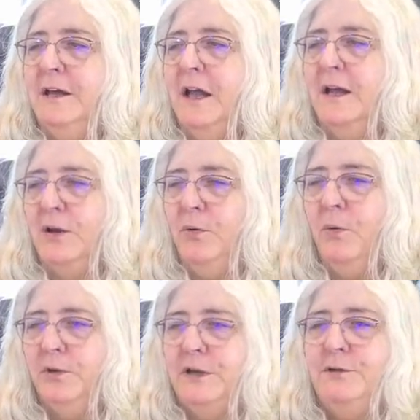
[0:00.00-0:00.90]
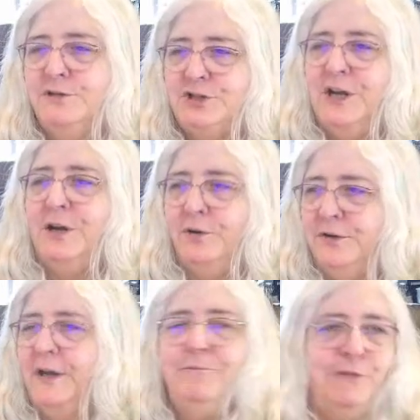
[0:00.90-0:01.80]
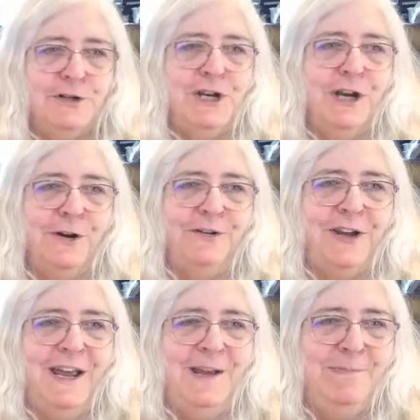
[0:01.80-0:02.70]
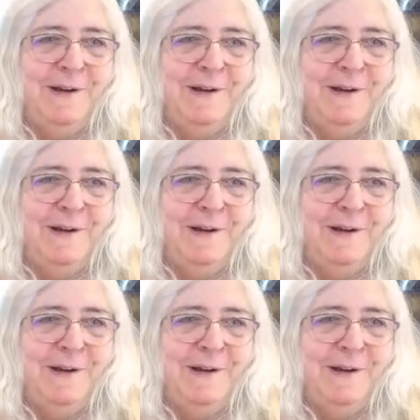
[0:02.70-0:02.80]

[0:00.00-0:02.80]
I can only use shaker tape for shaker tape.